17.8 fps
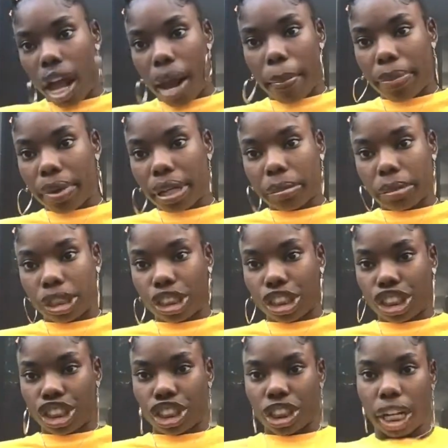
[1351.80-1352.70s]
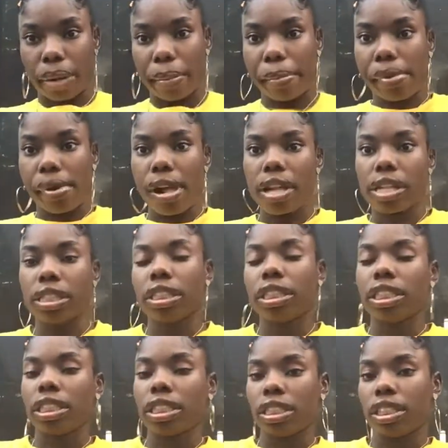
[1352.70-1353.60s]
I'm pretty much in shape.
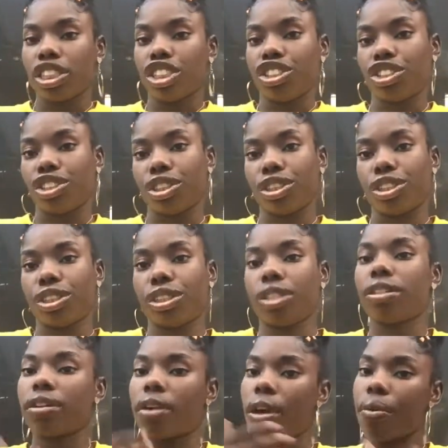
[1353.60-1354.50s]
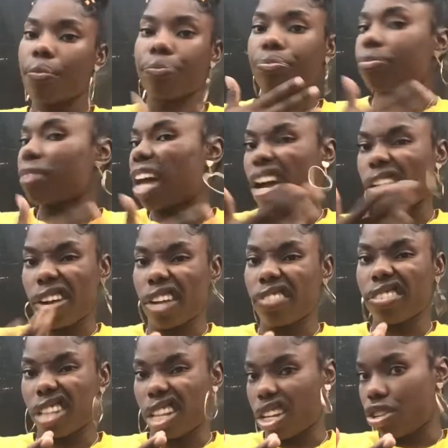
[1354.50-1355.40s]
It's just, I don't
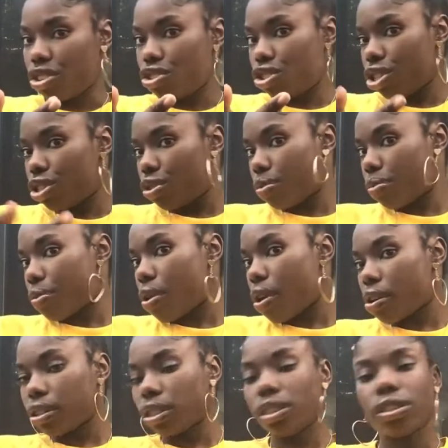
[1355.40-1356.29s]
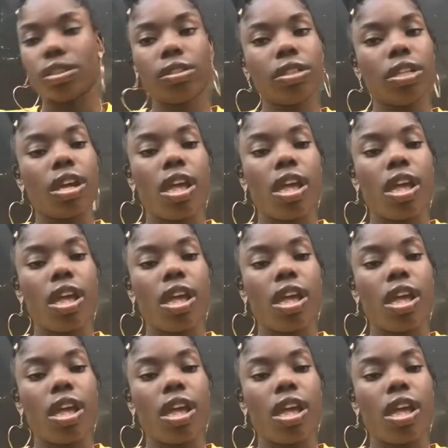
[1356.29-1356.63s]
have the energy no more, you know?